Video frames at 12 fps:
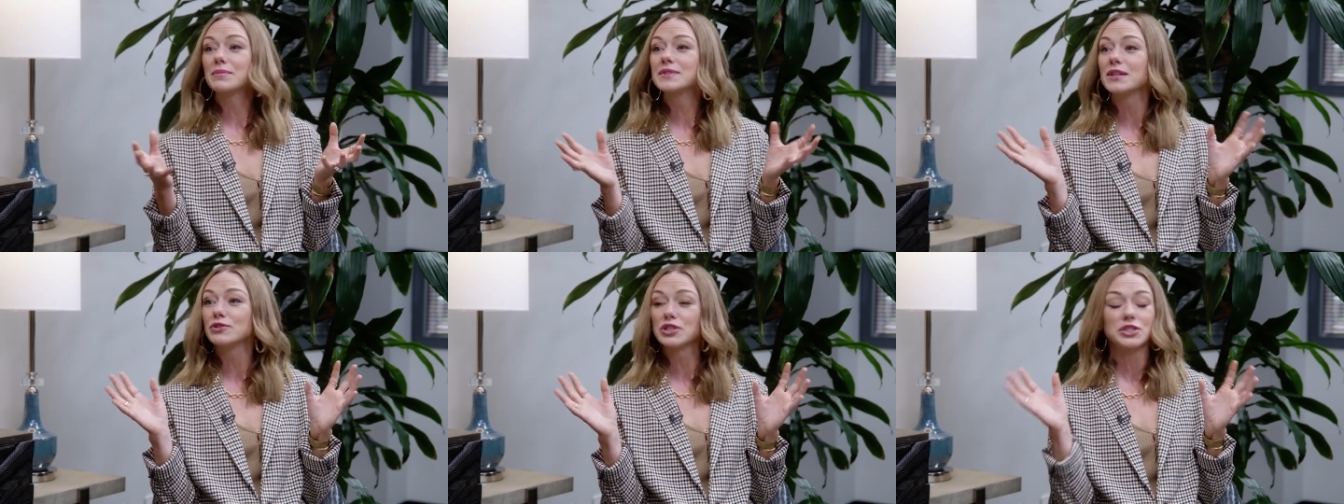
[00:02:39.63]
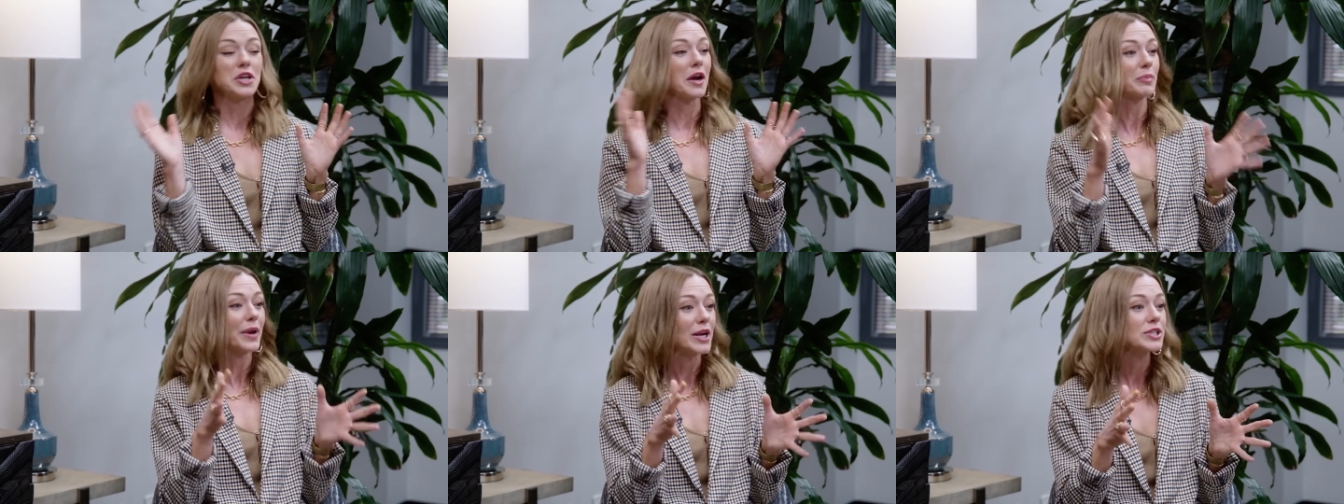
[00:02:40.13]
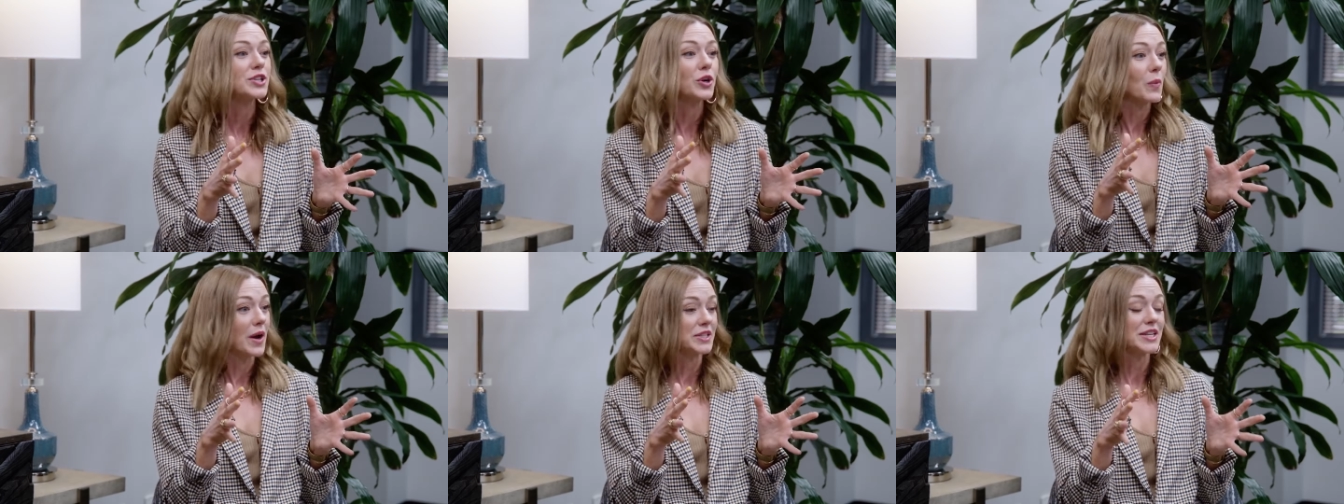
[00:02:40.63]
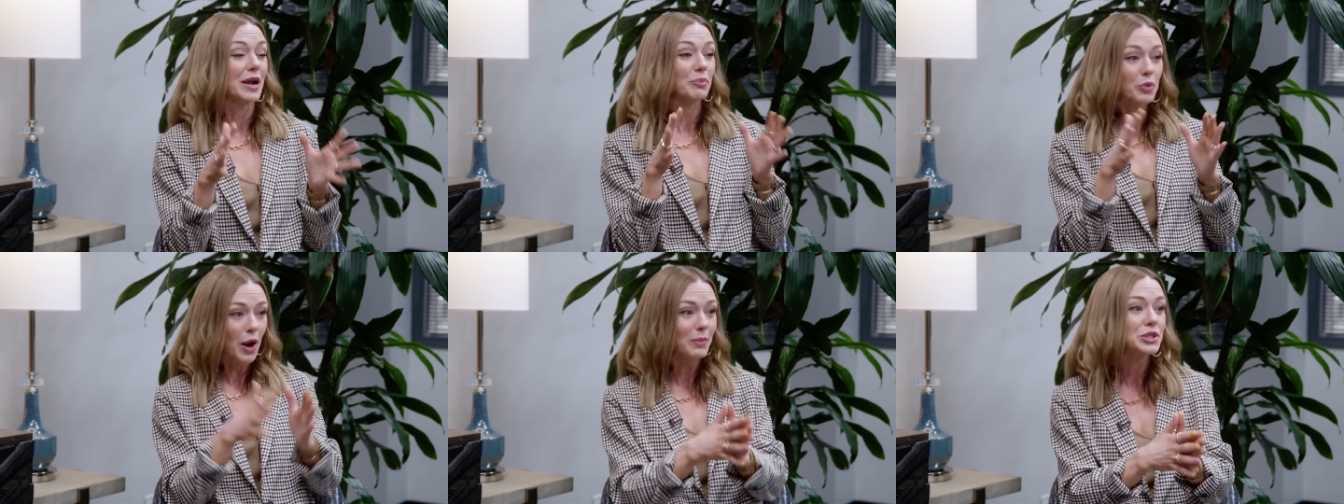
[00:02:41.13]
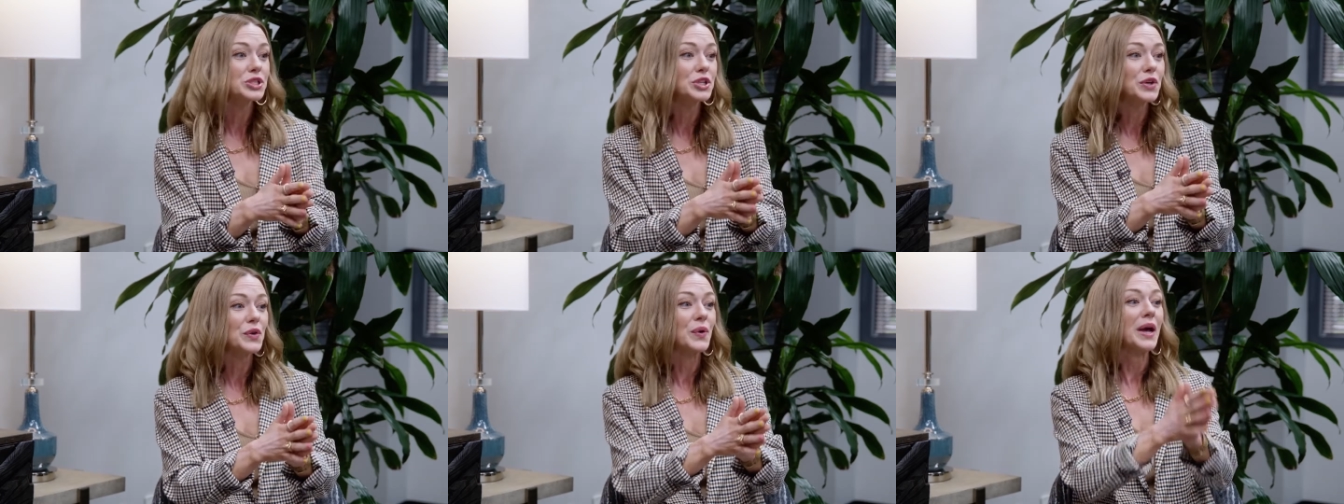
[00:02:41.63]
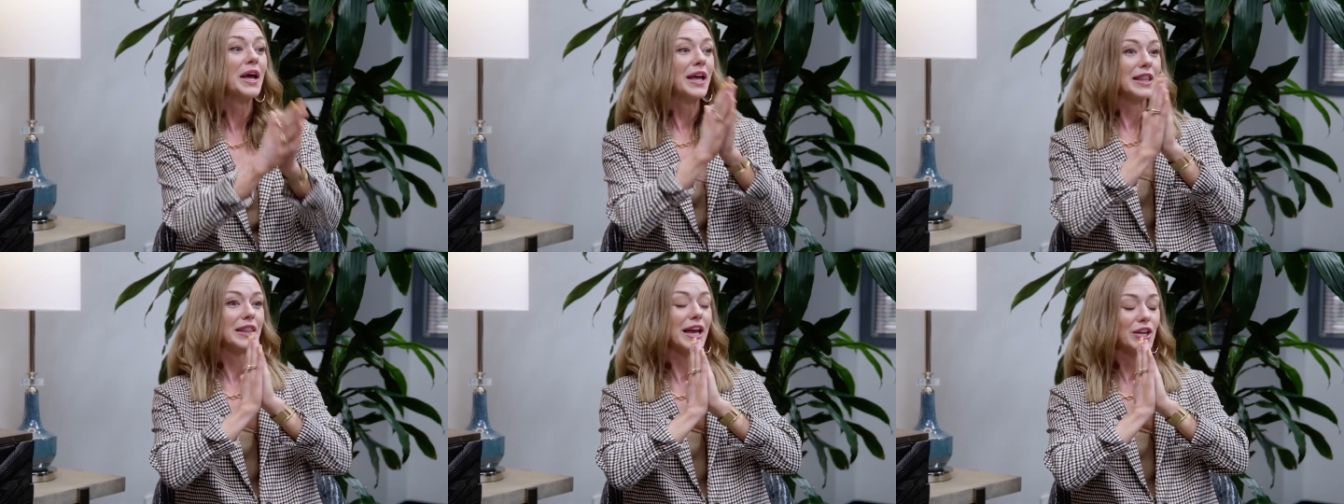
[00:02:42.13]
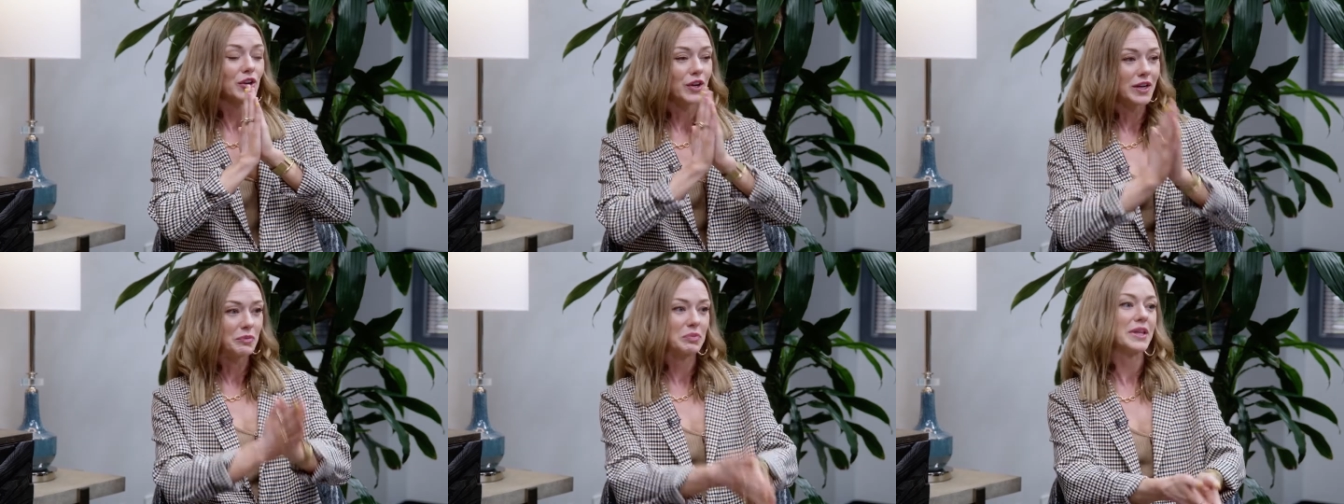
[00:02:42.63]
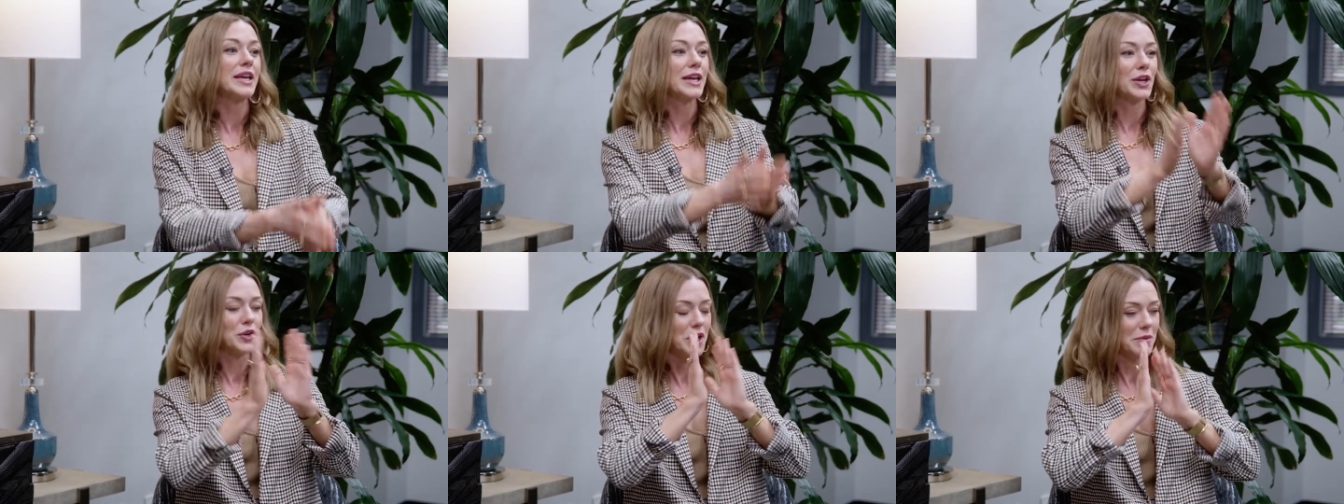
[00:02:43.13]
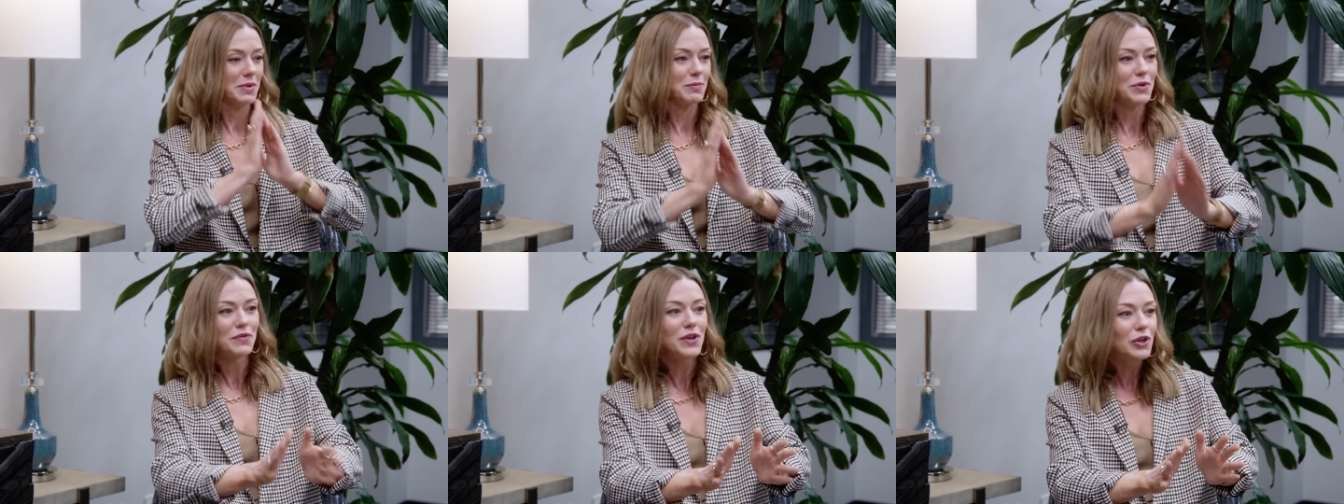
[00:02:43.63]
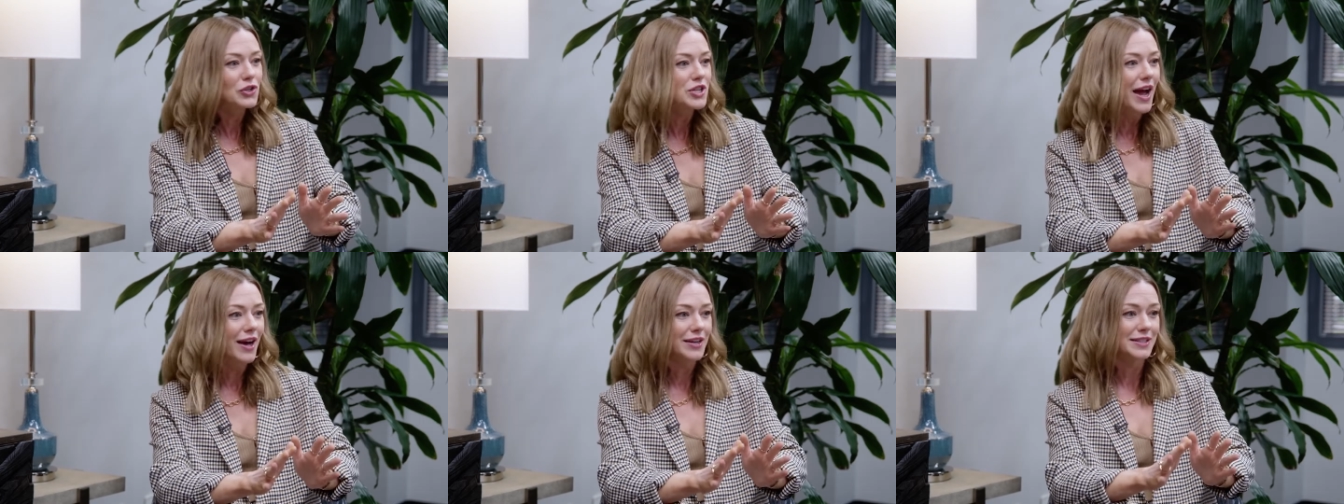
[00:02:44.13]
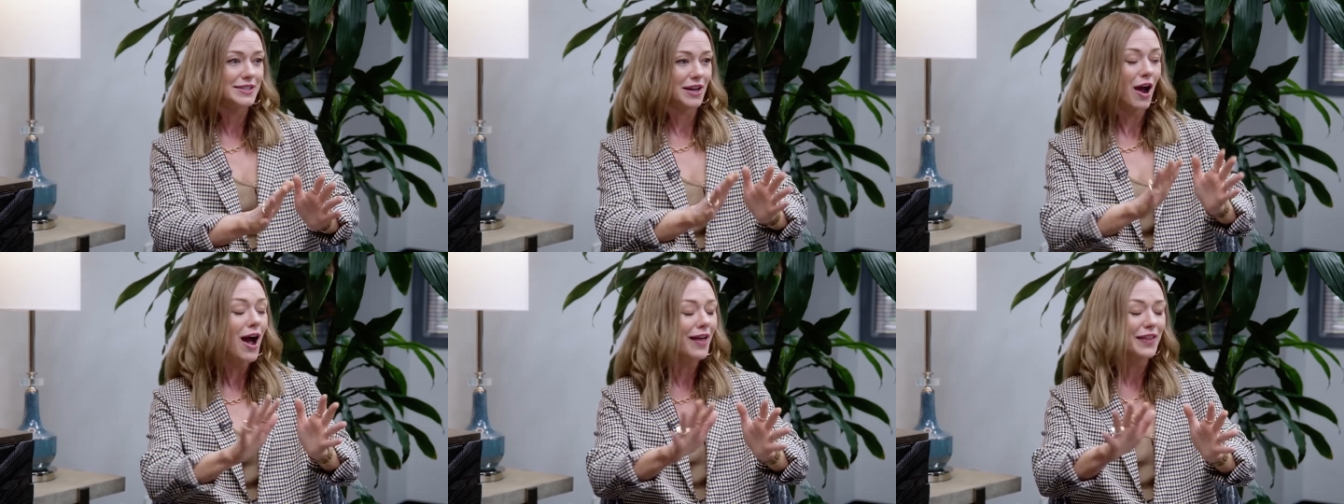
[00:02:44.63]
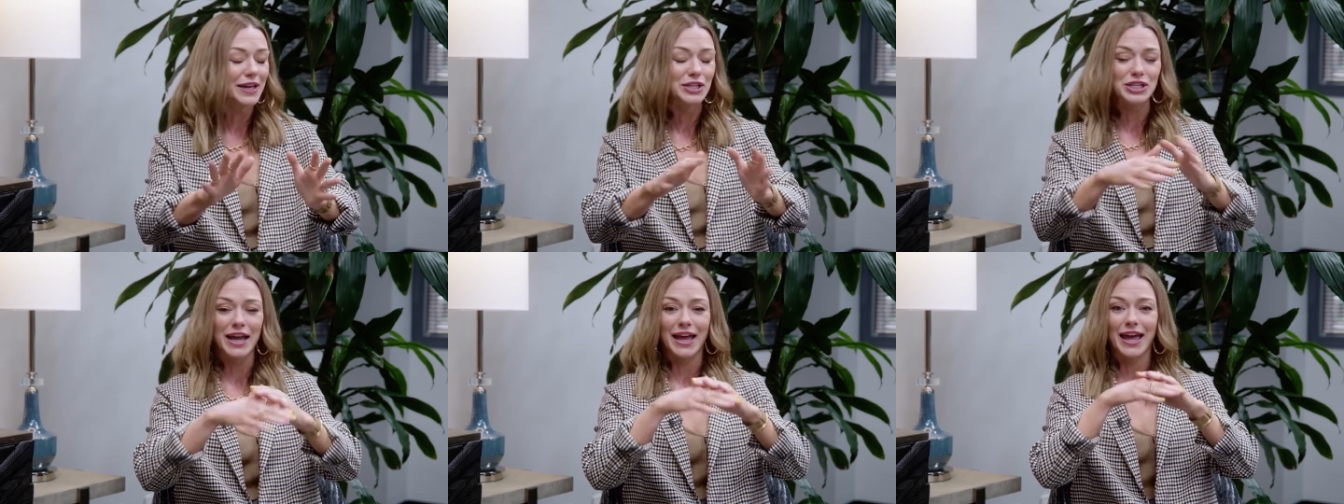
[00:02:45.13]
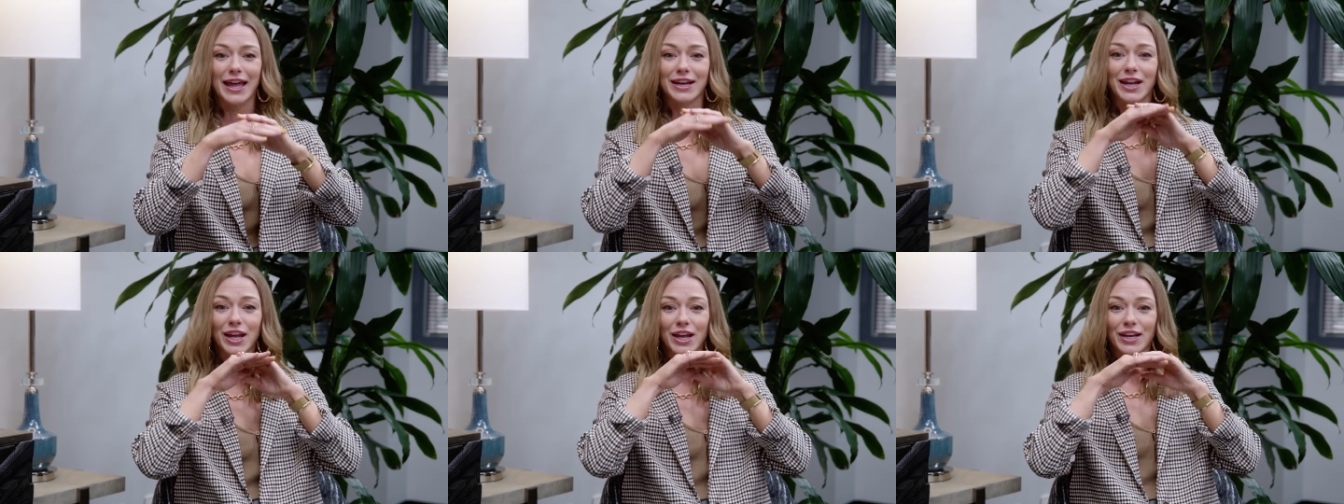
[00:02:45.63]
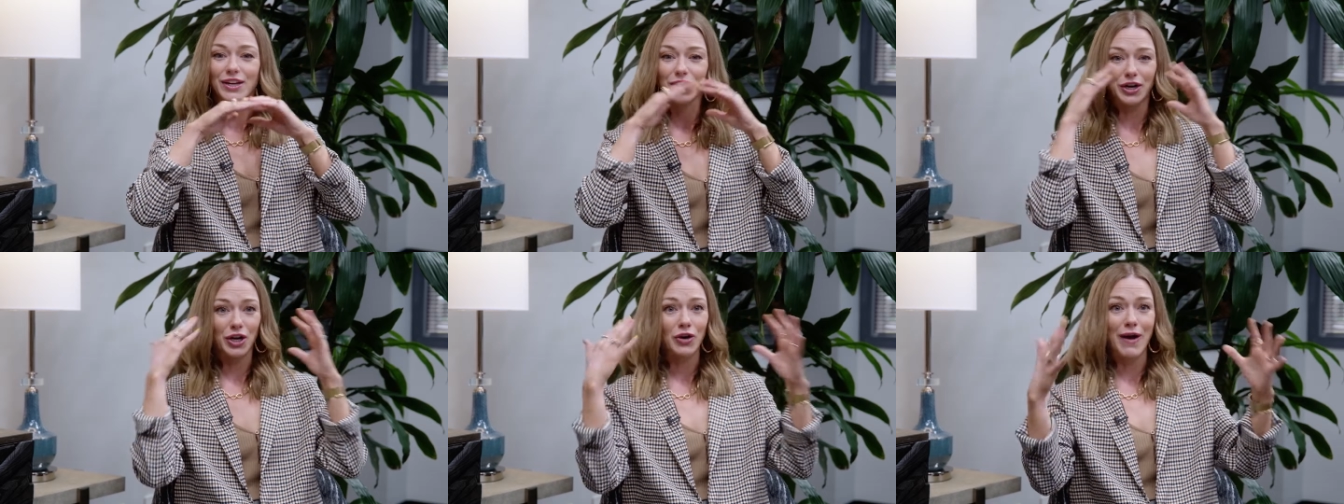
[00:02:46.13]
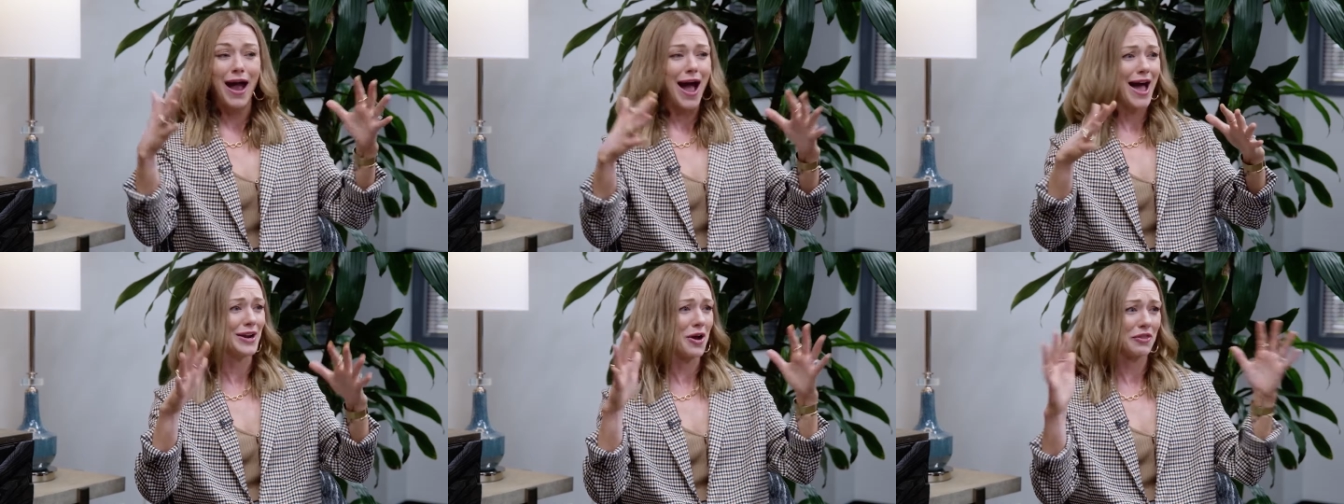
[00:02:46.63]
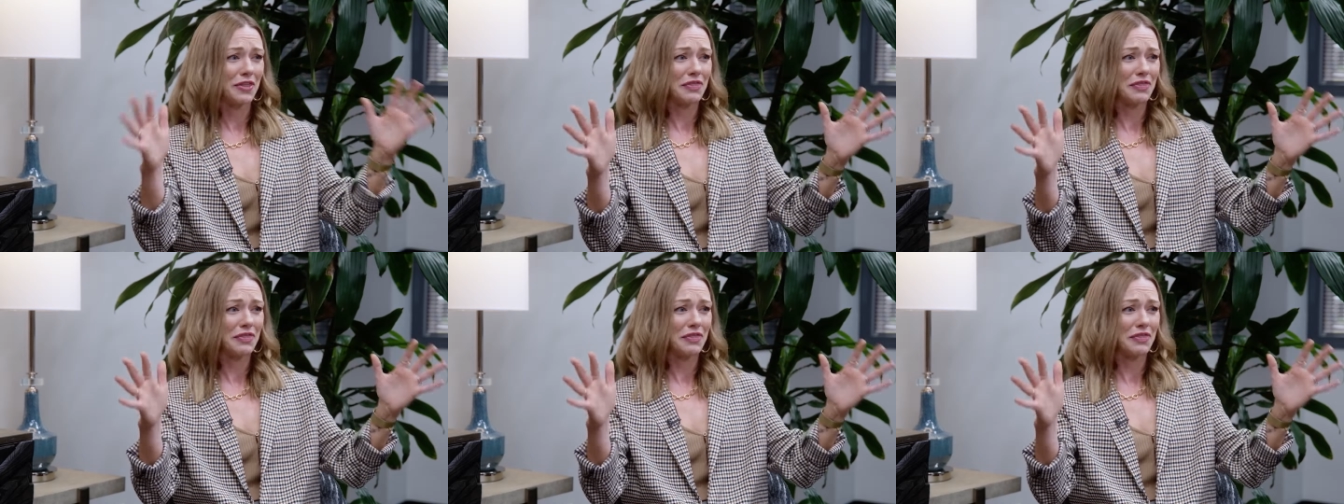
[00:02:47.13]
So just mm-hmm. young parents that are watching, I promise you, like you're going to blink and you're going to be moving your child into college and you're going to cry and all the